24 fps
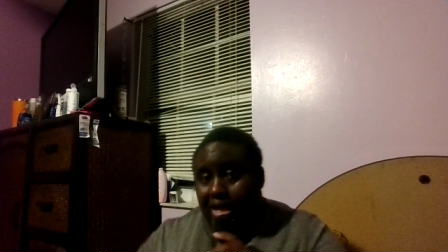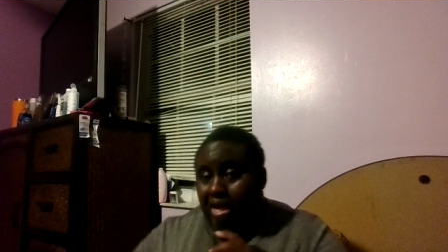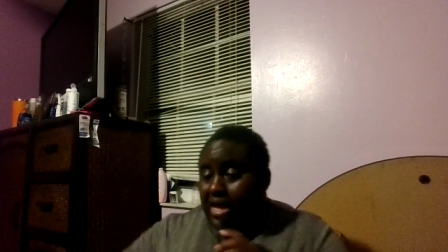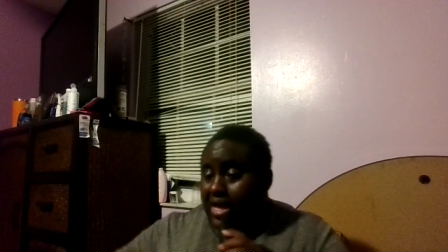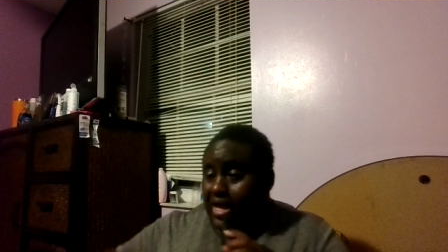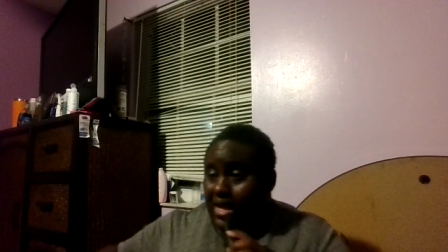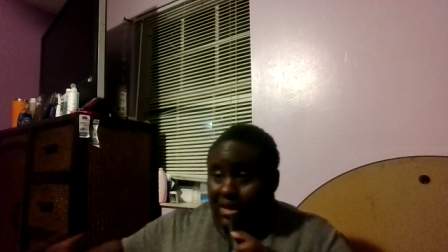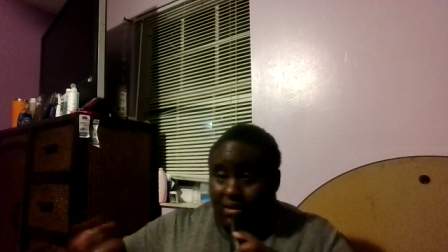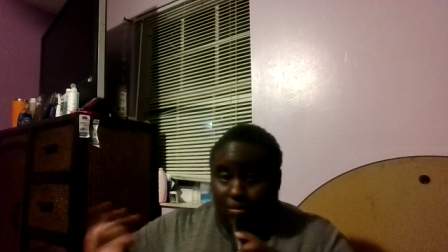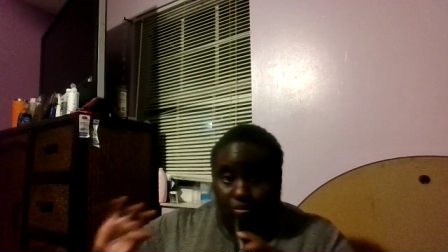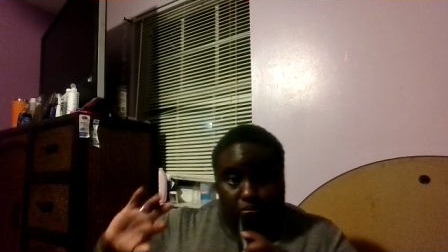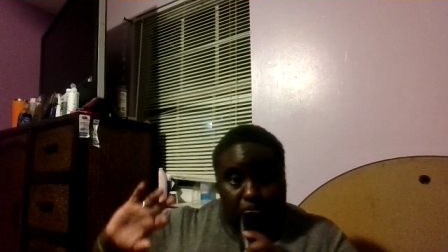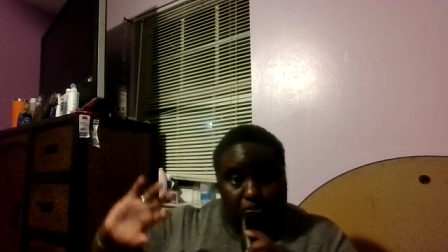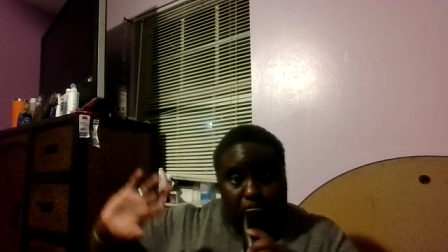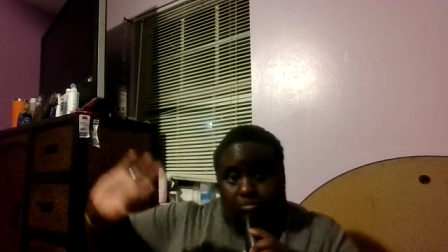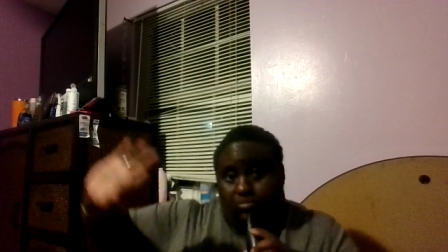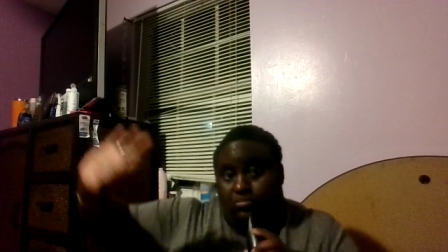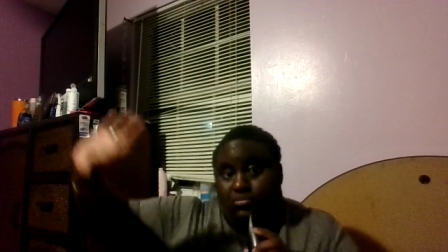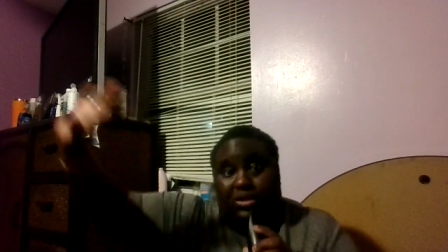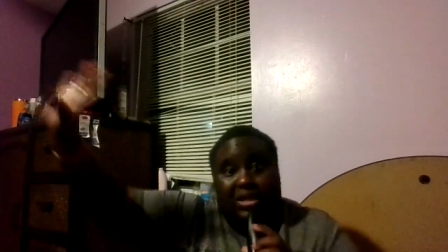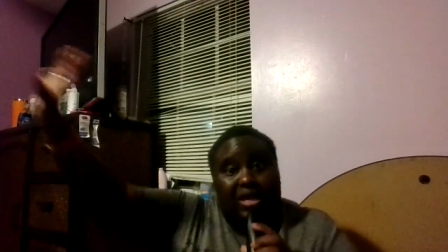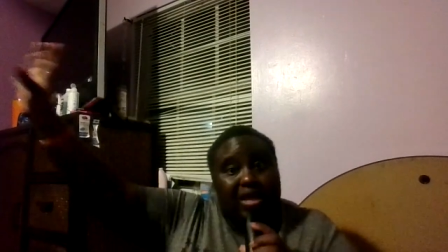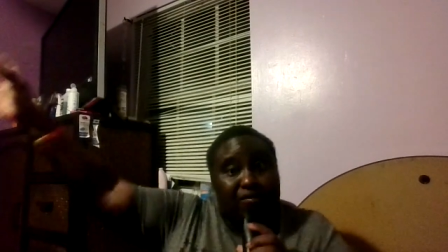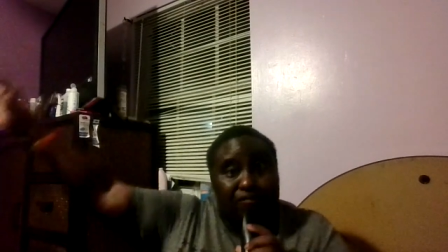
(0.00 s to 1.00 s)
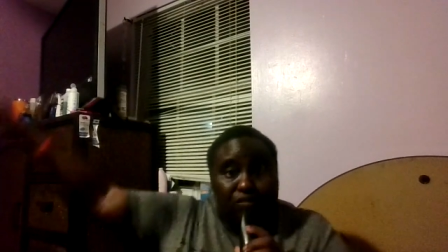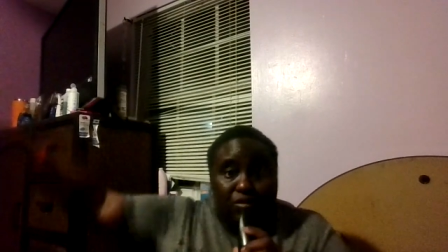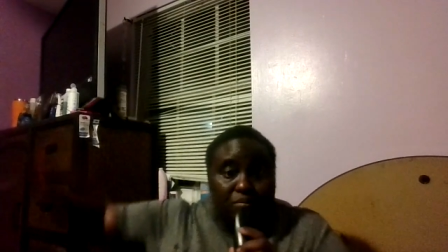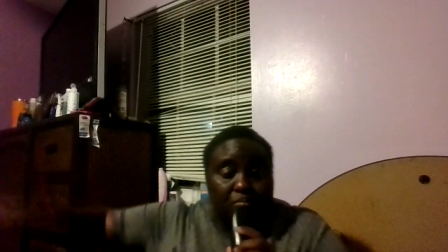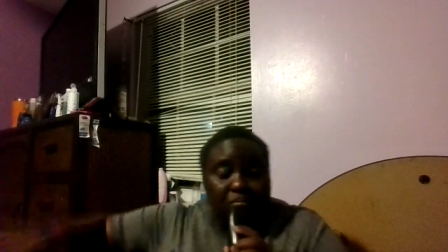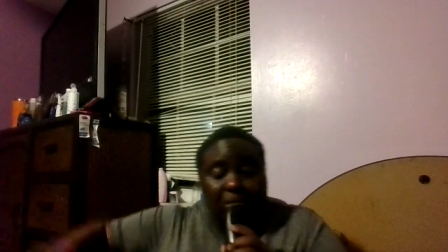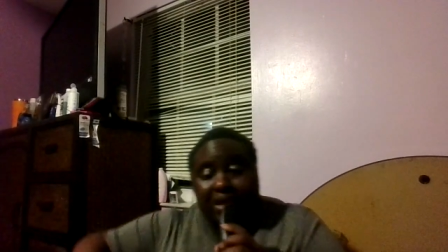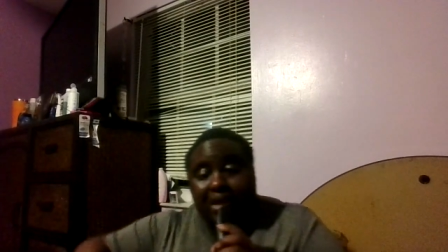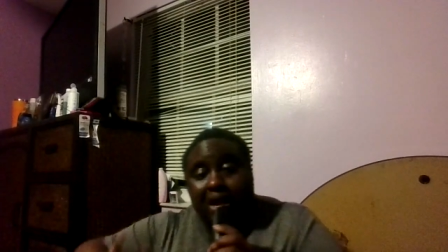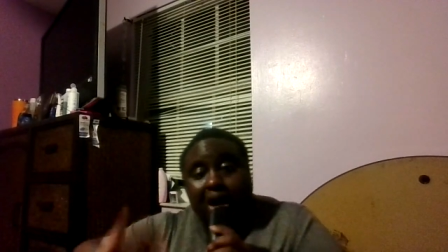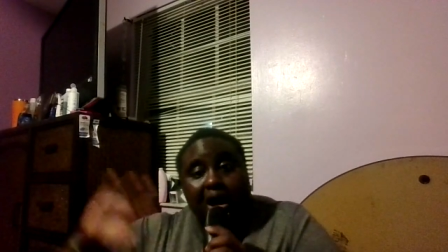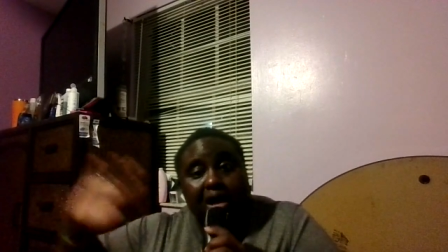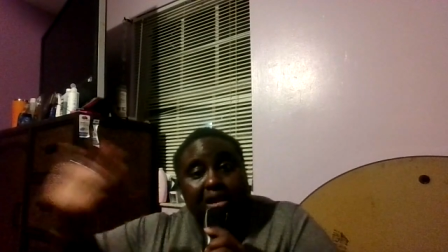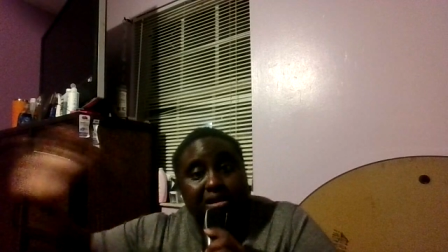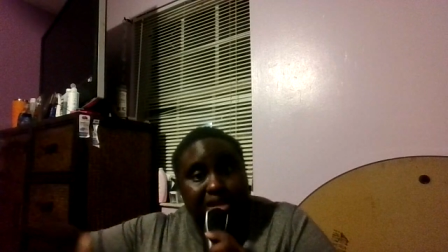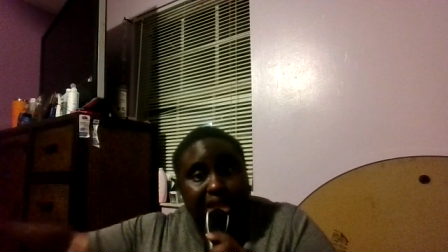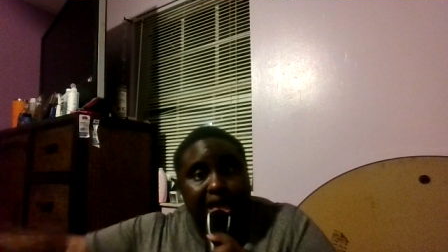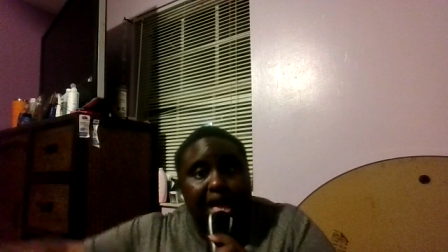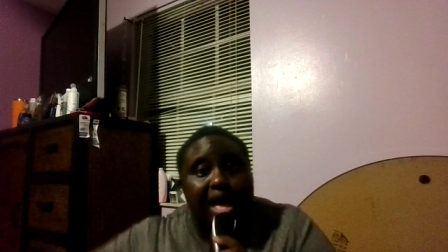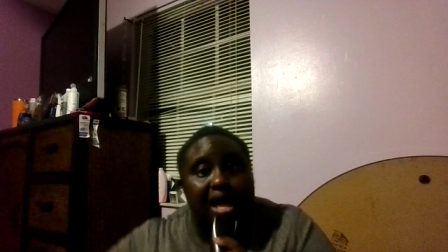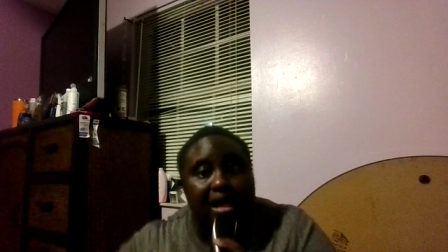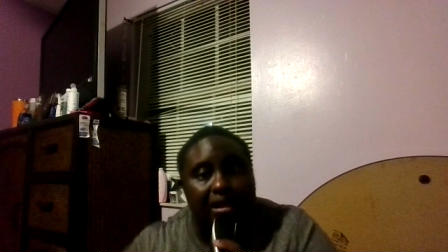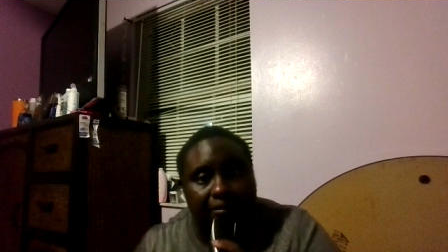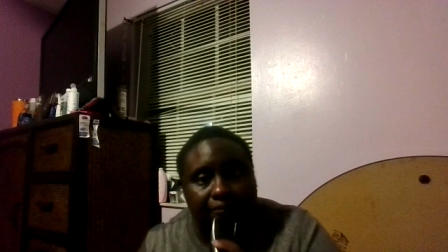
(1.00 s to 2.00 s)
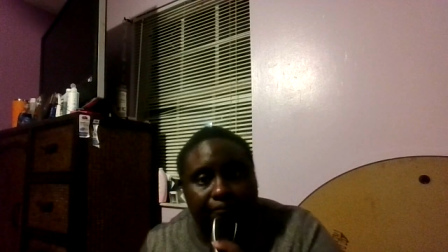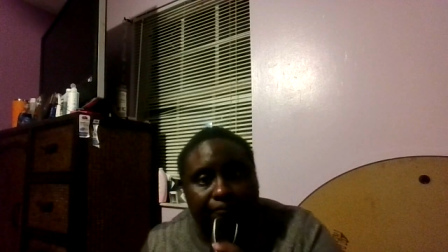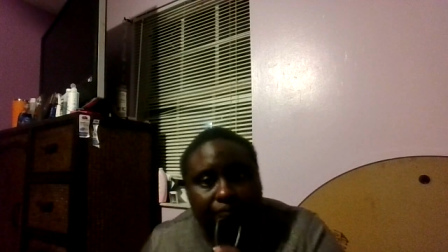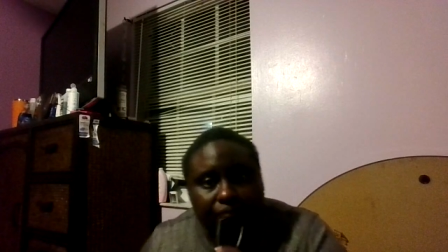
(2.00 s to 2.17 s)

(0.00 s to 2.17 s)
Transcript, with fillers: and even beyond that